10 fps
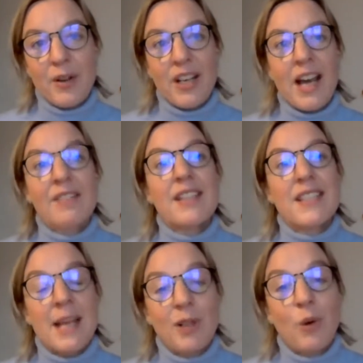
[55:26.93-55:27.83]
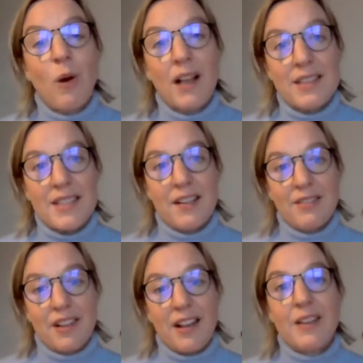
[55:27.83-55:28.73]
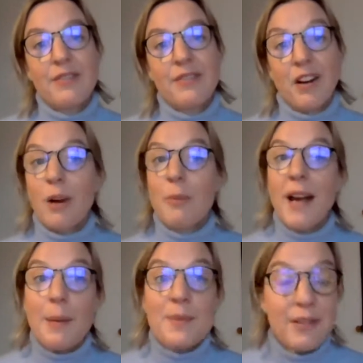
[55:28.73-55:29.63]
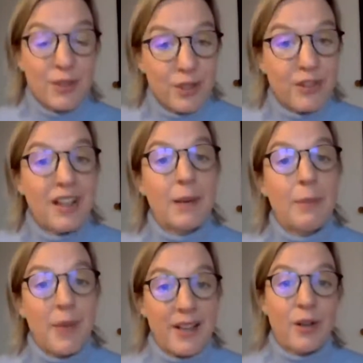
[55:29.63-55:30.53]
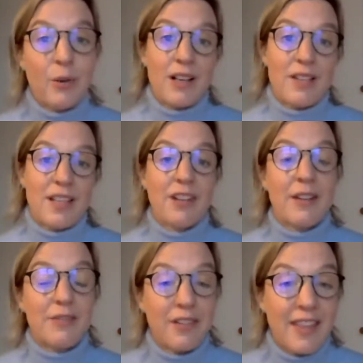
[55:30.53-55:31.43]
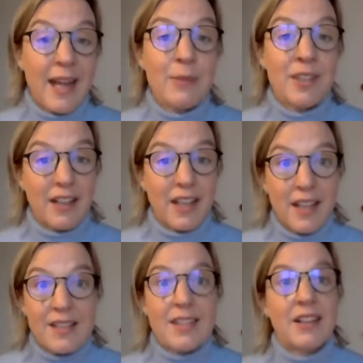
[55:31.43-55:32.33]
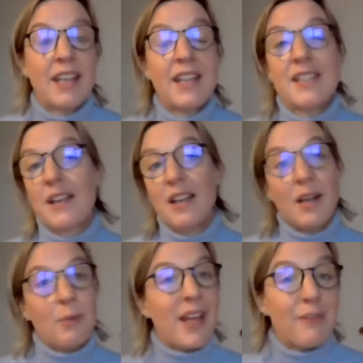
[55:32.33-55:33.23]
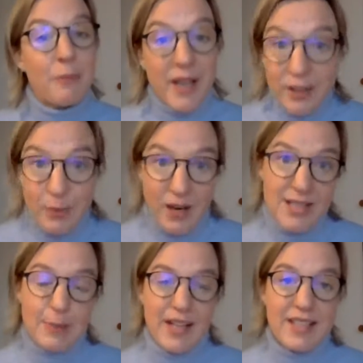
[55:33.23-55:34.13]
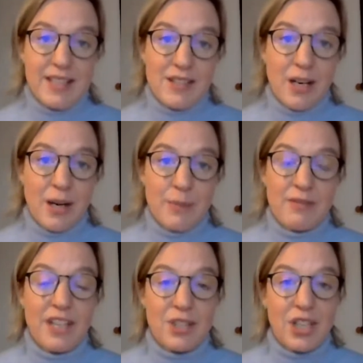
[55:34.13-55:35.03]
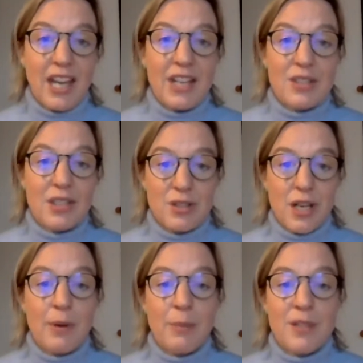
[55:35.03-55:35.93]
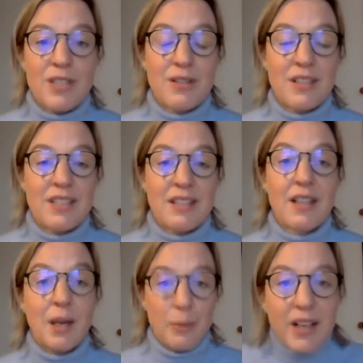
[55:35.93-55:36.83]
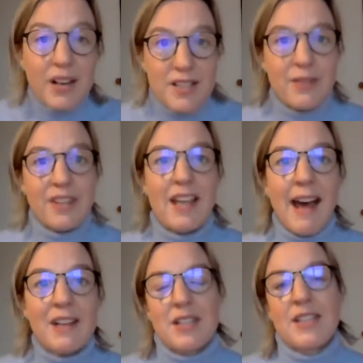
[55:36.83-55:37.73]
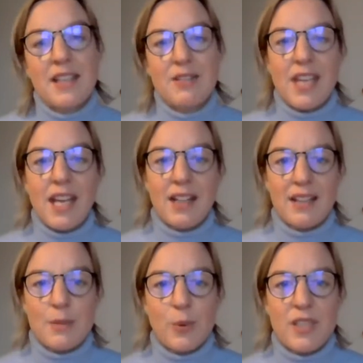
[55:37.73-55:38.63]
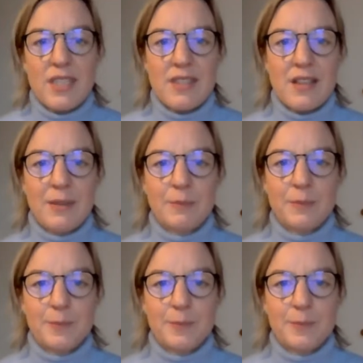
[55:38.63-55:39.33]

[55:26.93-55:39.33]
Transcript: going to have the same quality of life, or perhaps even you can create a better quality of life for them and their kids. Their kids may have better prospects in terms of education and job opportunities because of the actions that you take at this point in time.